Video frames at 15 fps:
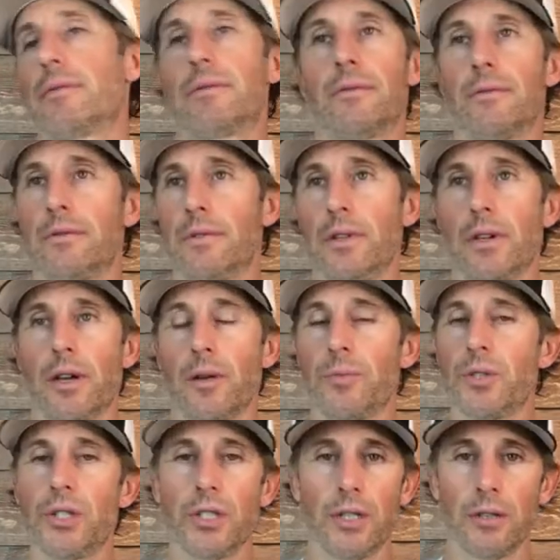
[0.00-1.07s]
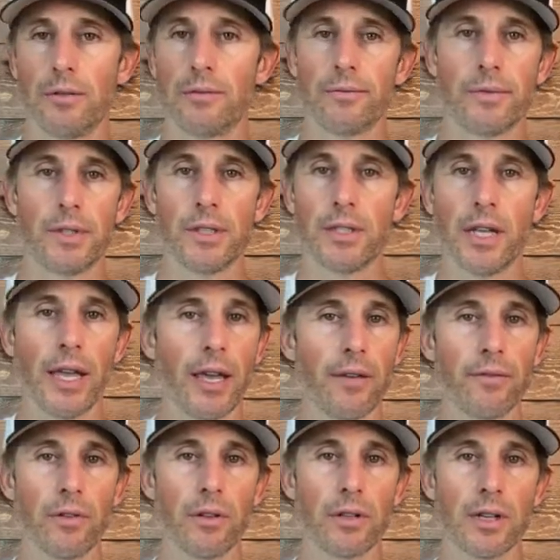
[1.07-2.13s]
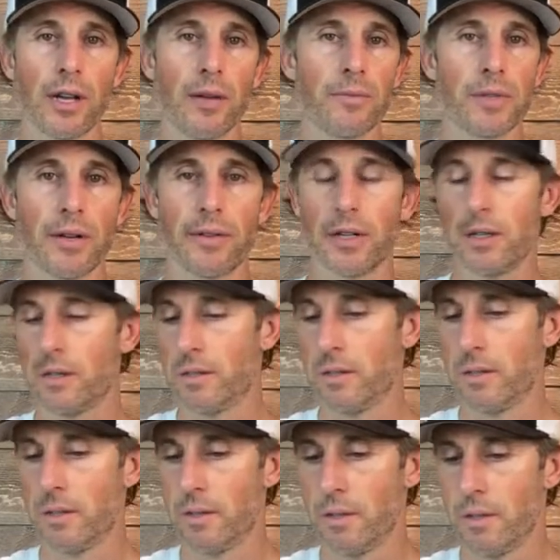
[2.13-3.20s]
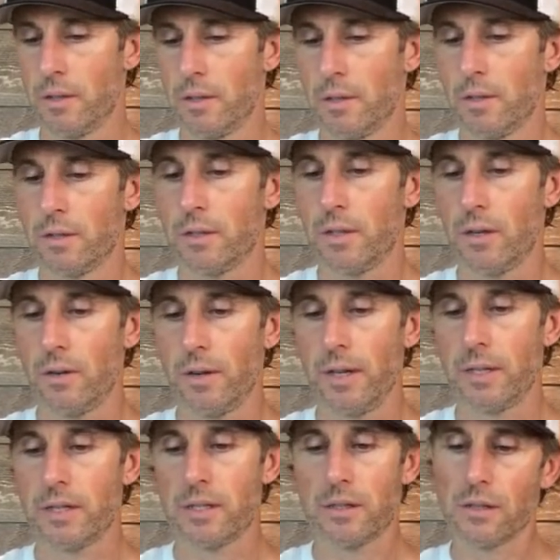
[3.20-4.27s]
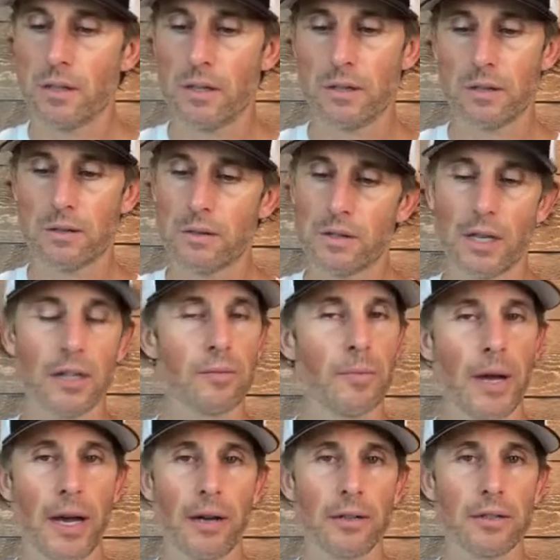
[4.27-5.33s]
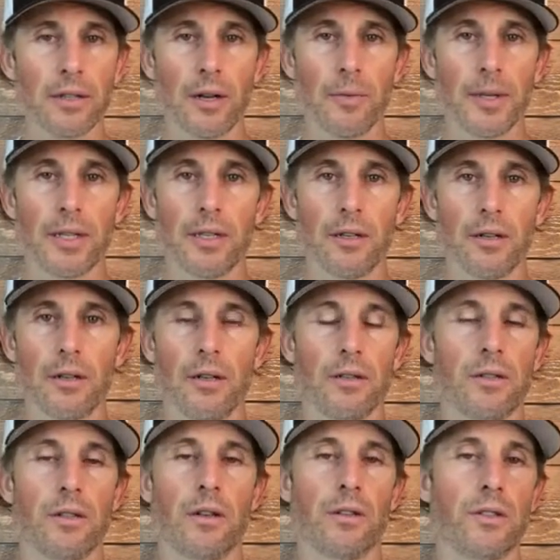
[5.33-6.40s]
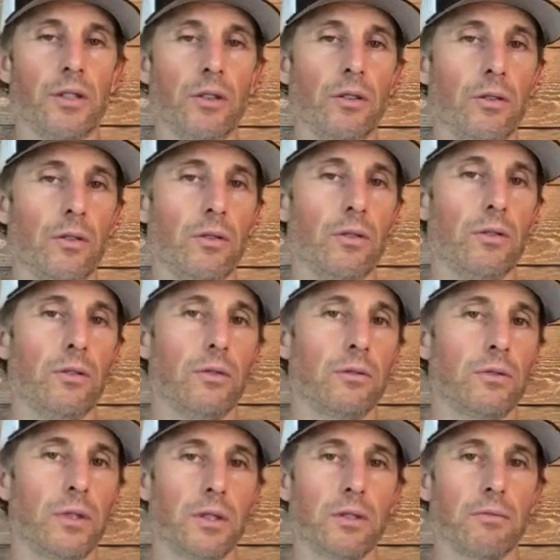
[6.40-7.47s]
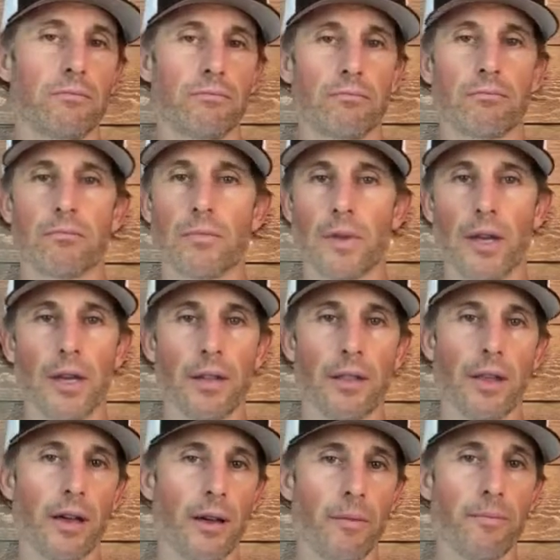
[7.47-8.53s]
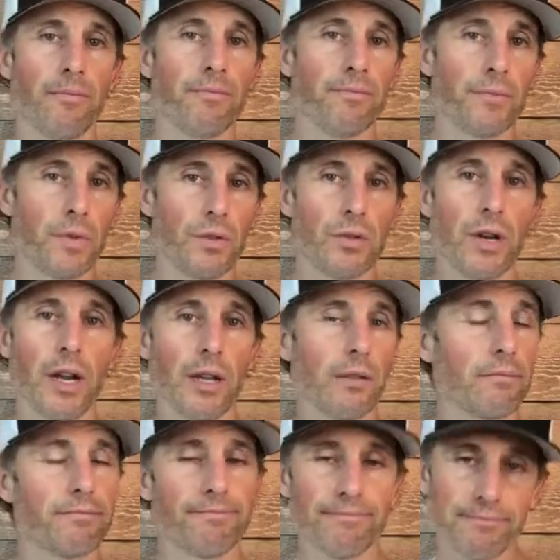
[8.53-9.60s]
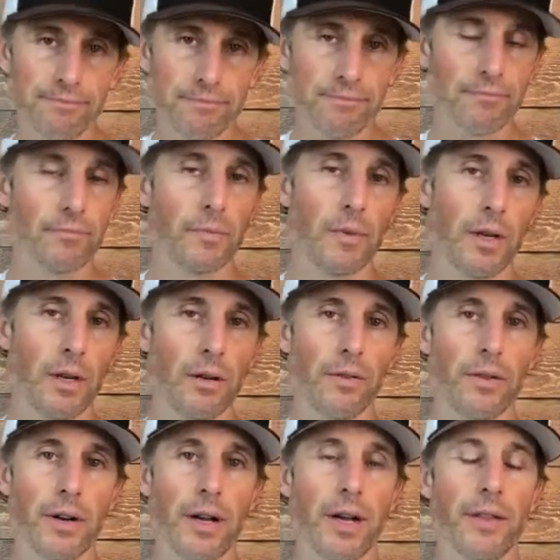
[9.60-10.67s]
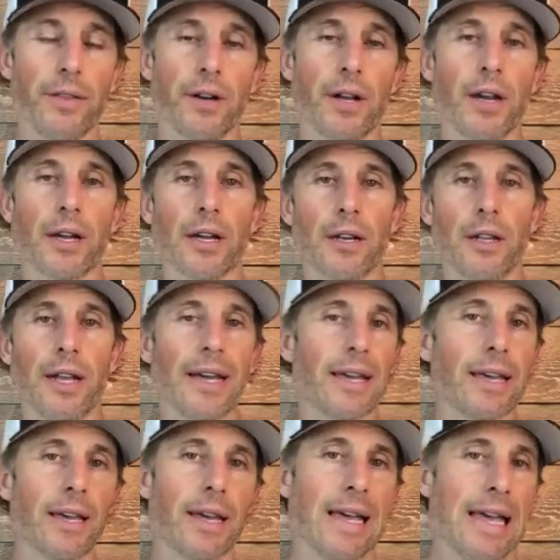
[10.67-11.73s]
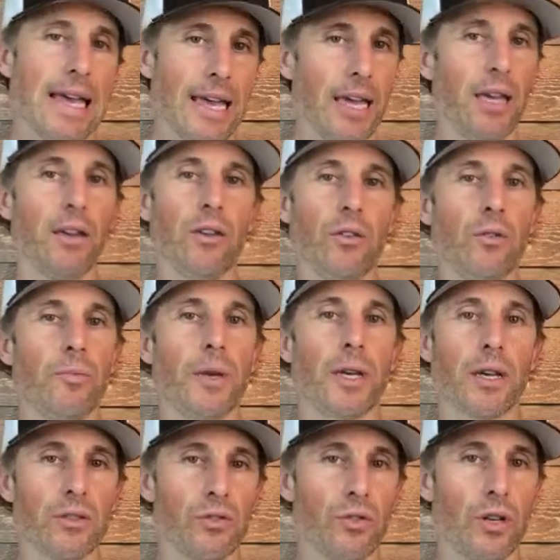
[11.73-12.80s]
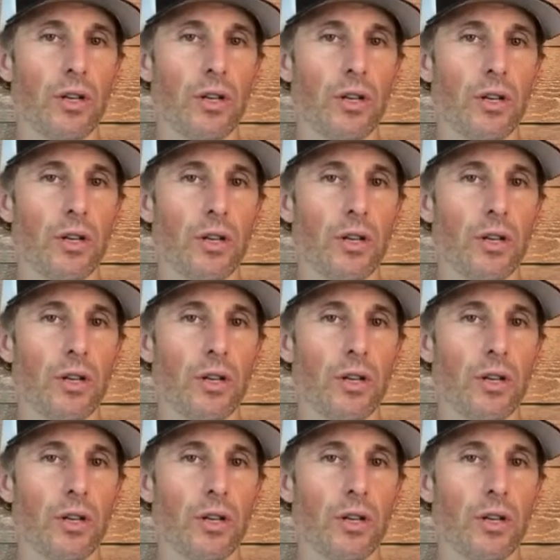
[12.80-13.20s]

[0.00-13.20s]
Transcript: and look up shit just a handful of times ever. So it's doesn't matter. It's not a big deal. And as long as you just get them the drink, you know, they're not gonna like hate you because you didn't,